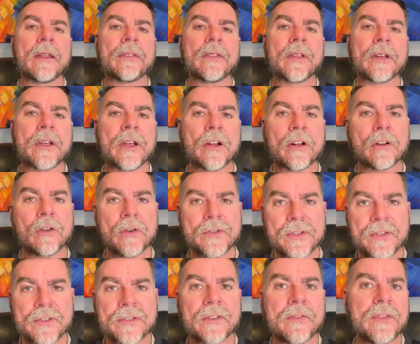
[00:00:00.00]
the
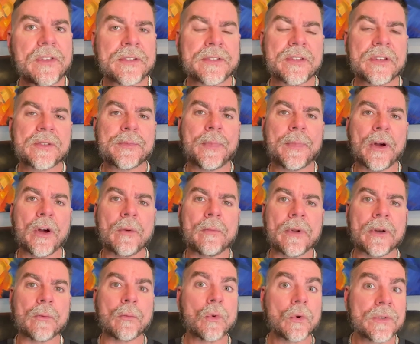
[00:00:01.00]
conclusions of this
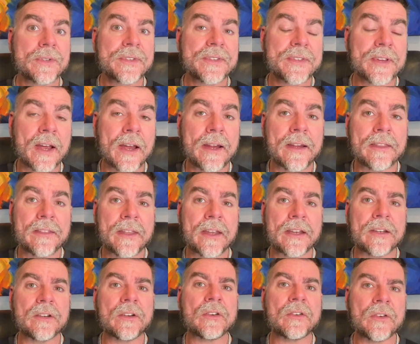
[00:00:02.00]
experiment would say
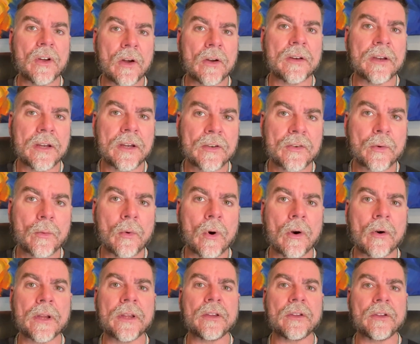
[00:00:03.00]
that you don't need to
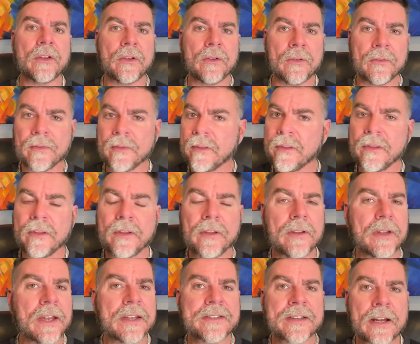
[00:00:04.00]
worry. You,
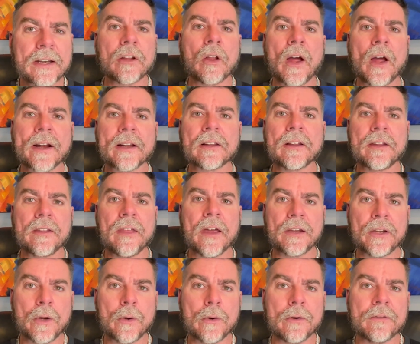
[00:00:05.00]
it's unlikely
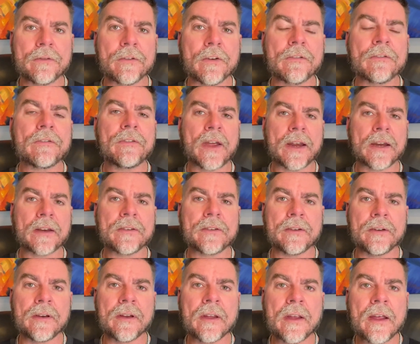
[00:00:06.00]
that you have
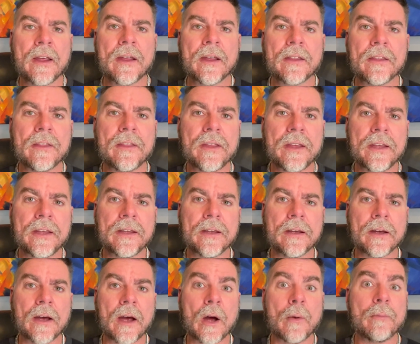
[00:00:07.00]
affected
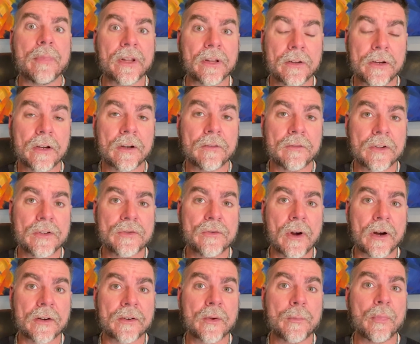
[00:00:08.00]
the ability of the
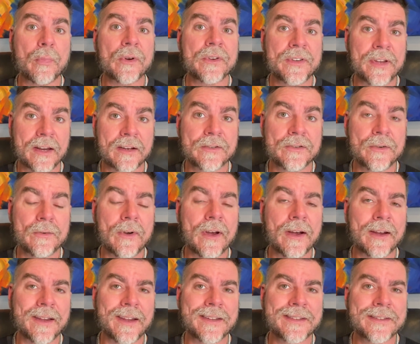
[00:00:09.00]
drug to protect you
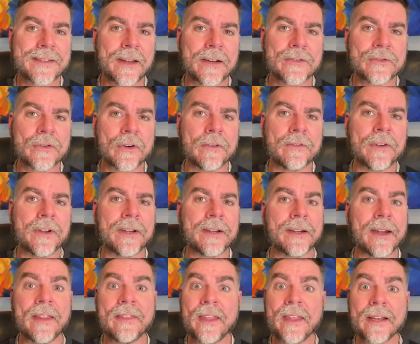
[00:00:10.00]
against HIV.
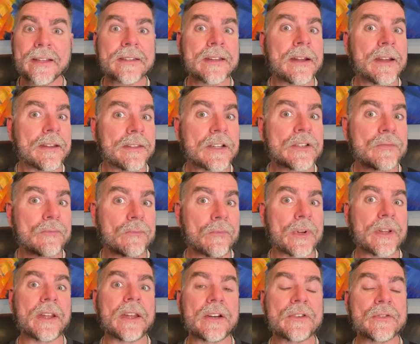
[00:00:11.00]
And that, that's
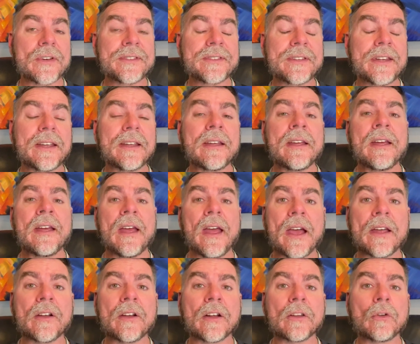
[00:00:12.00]
really interesting.
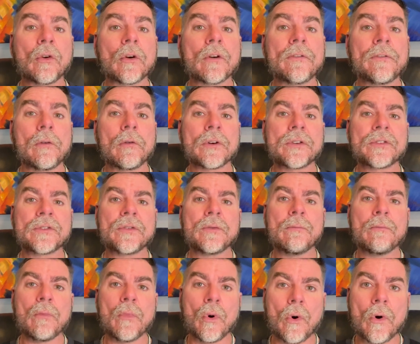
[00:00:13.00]
And I look forward to
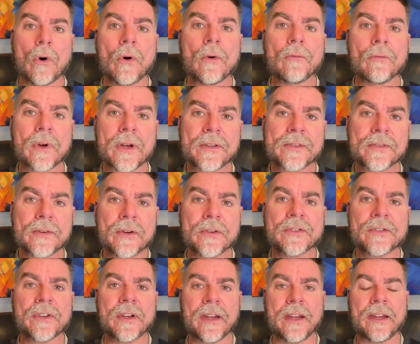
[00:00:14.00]
more
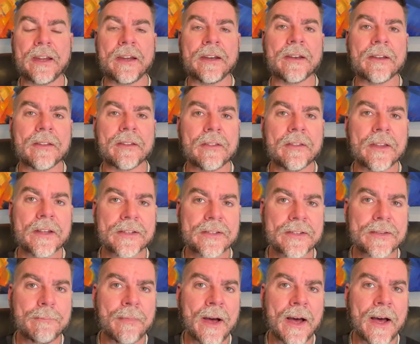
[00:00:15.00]
research in
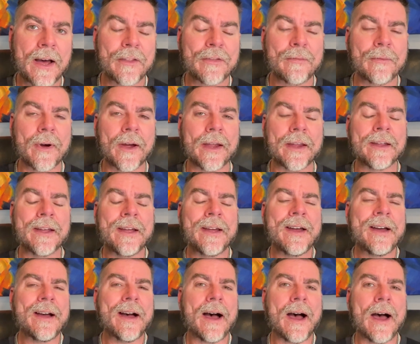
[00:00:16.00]
this pathway.
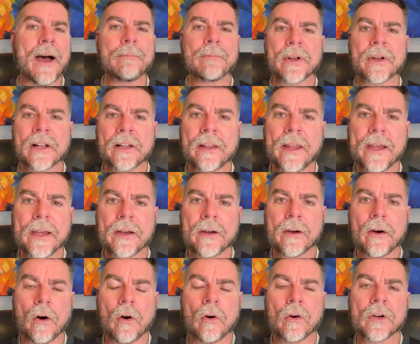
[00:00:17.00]
Um,
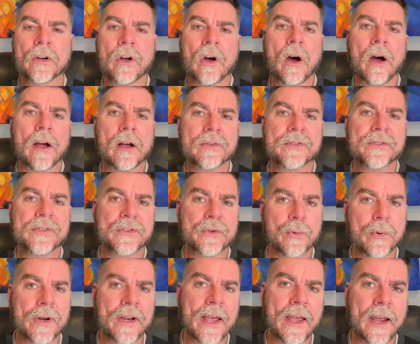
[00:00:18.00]
click on Kyle's
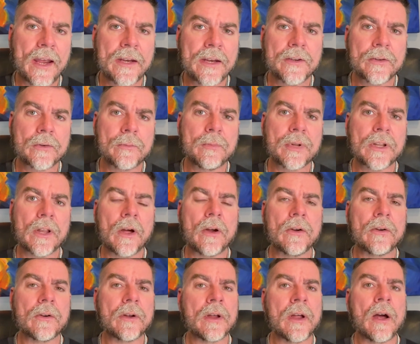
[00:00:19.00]
Twitter handle
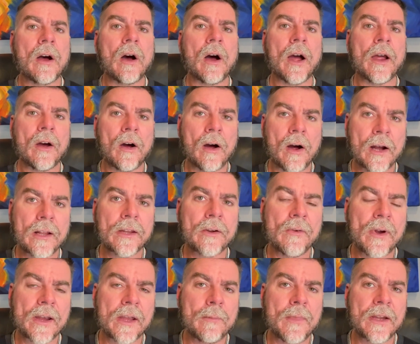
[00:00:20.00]
below. I highly
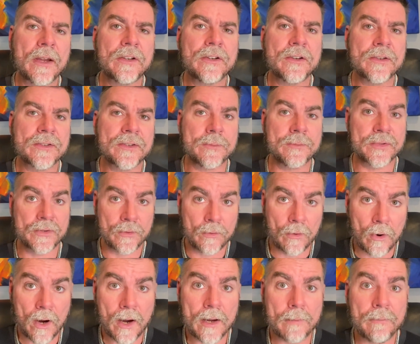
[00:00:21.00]
recommend you
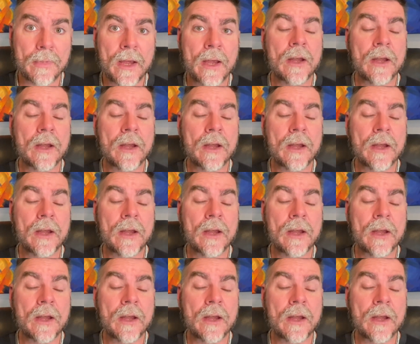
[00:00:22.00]
subscribe